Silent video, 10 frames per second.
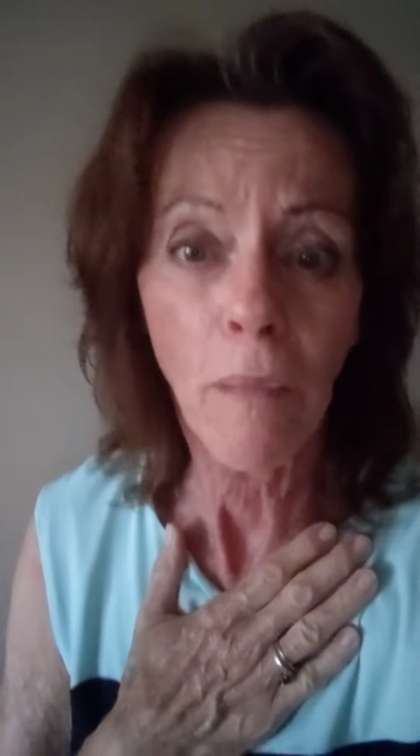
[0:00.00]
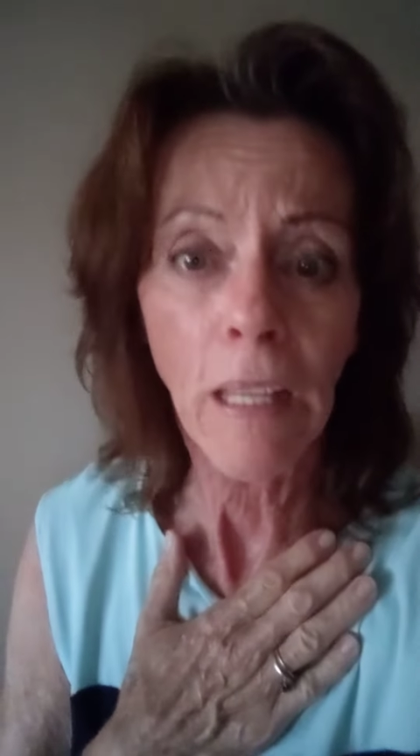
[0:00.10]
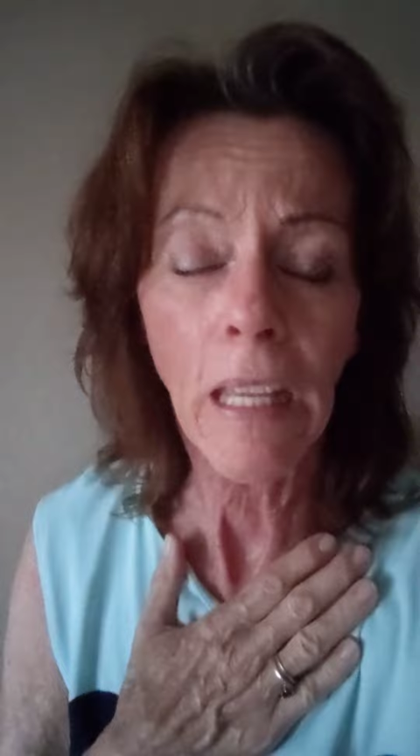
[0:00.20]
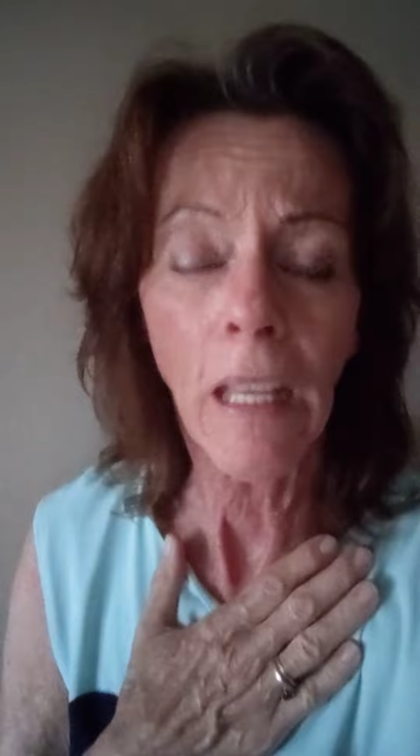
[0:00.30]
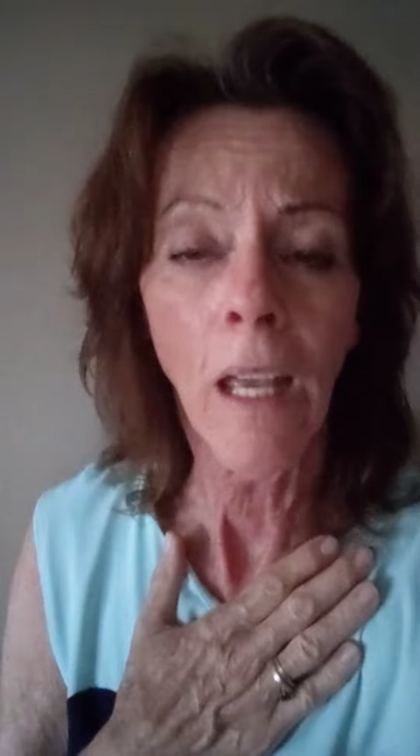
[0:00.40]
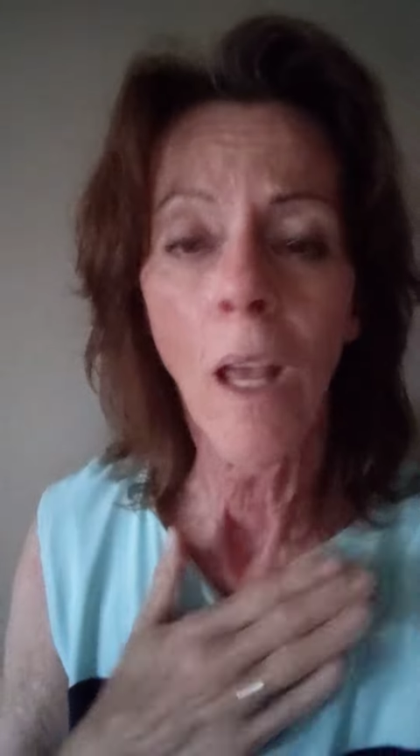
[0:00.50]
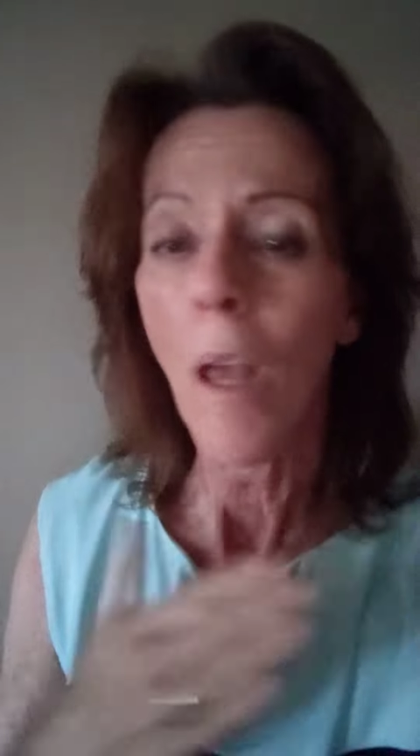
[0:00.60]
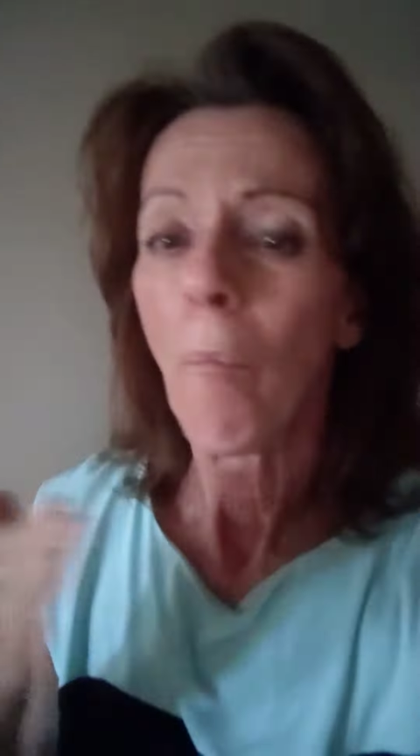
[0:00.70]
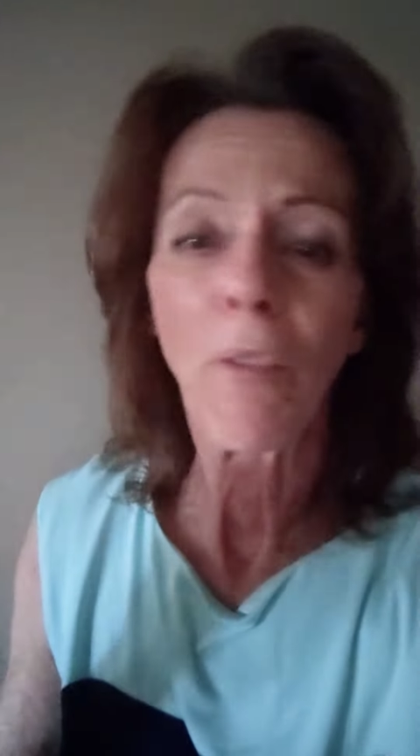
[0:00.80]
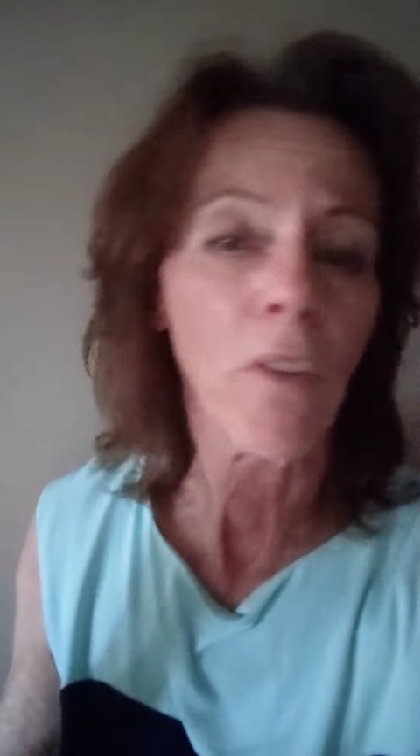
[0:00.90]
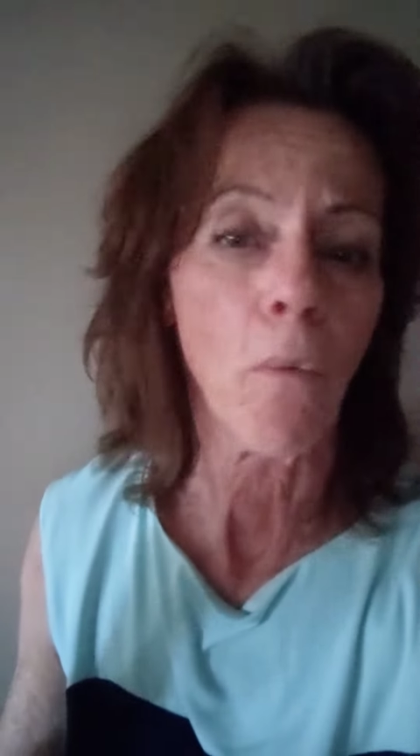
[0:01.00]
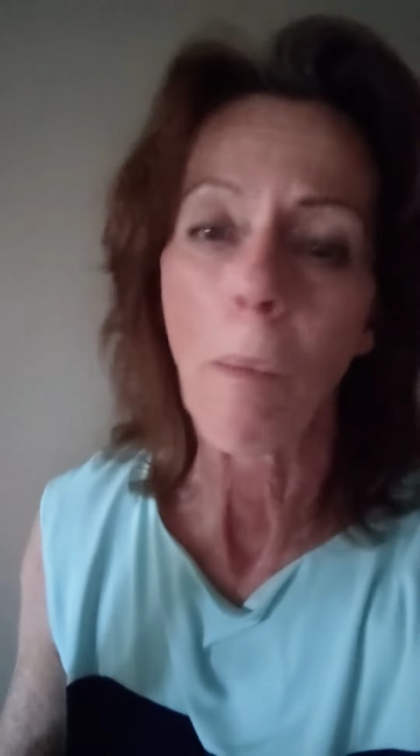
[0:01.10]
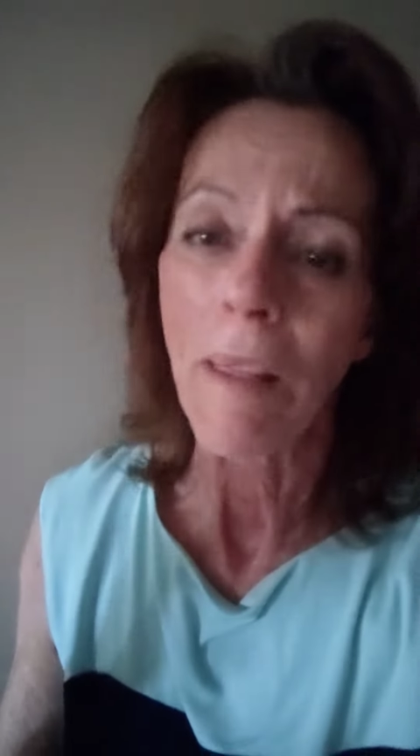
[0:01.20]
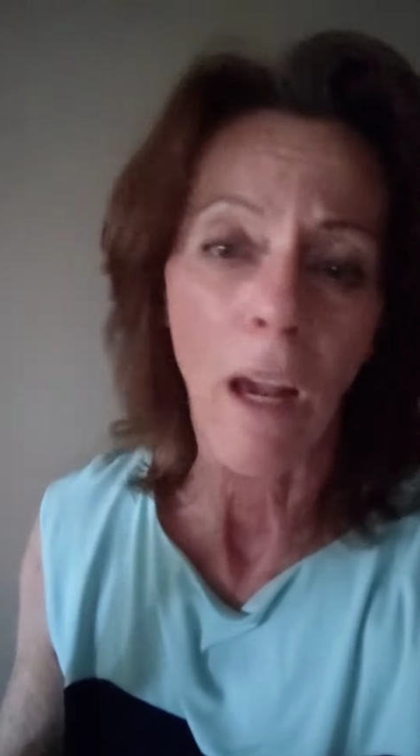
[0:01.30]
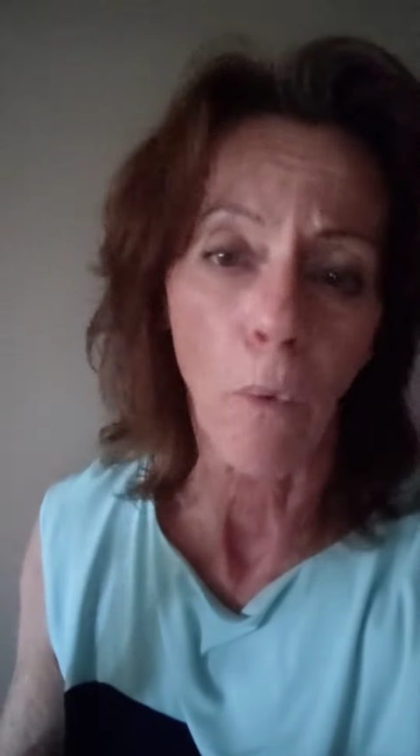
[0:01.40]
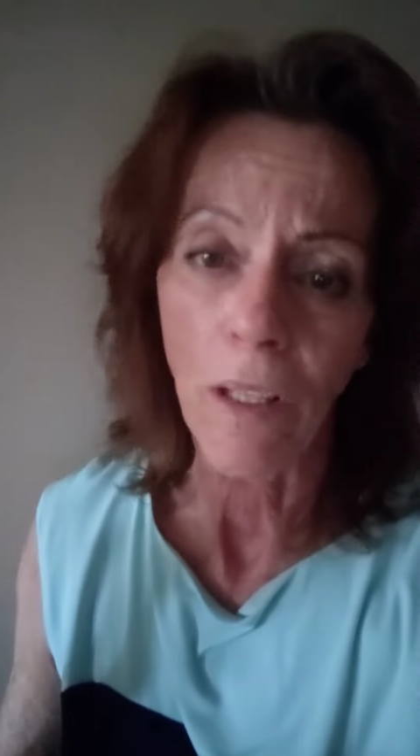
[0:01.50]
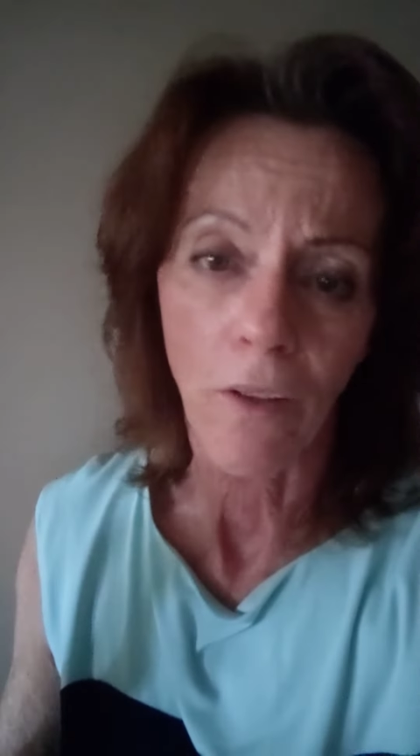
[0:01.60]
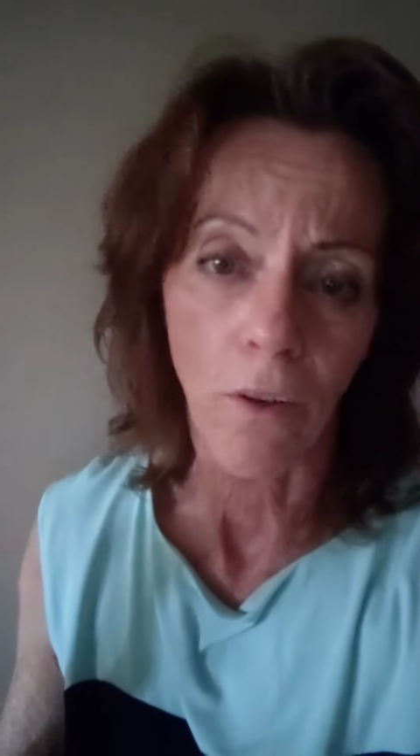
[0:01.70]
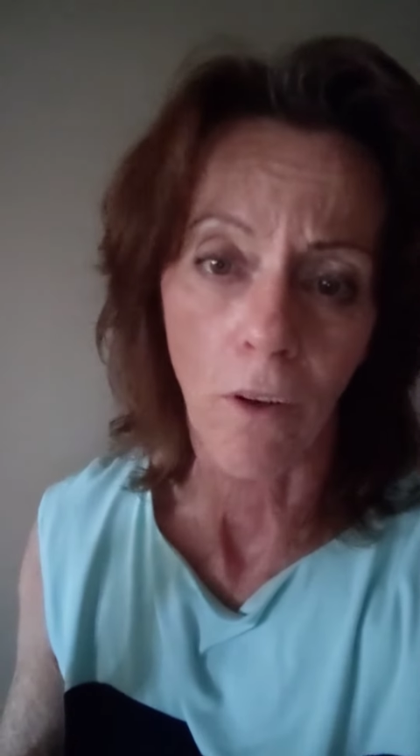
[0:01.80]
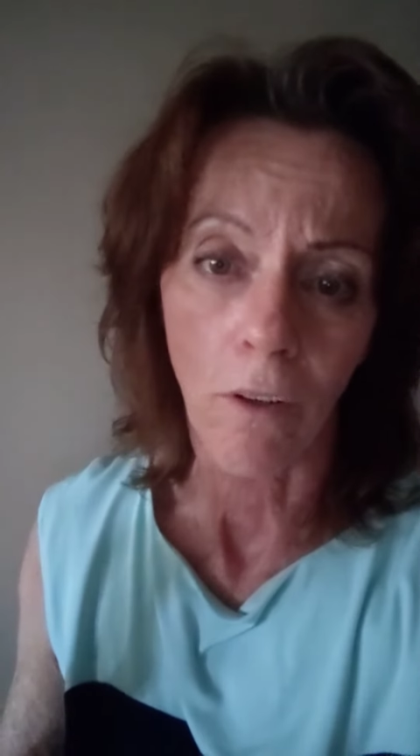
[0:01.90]
me, but to the women that we
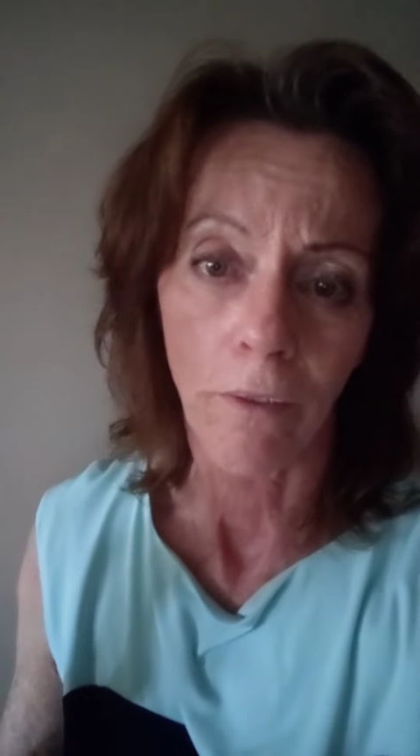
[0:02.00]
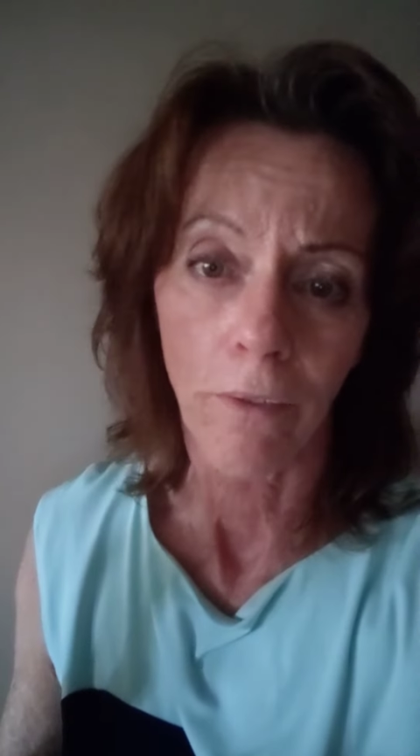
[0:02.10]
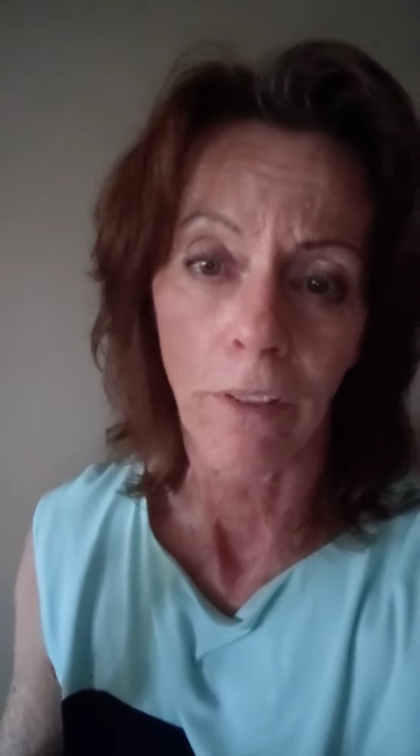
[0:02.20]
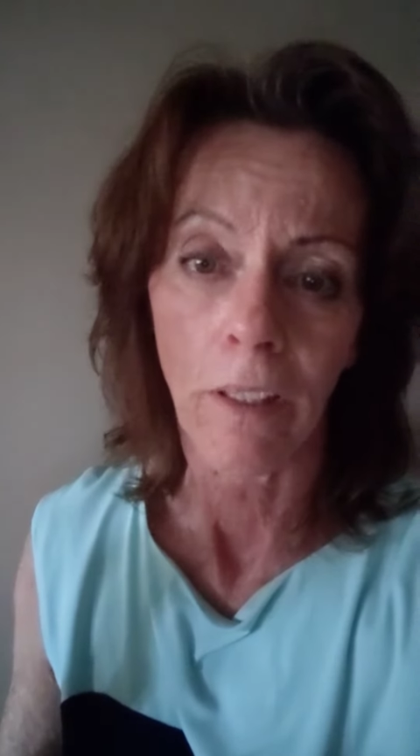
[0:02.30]
serve.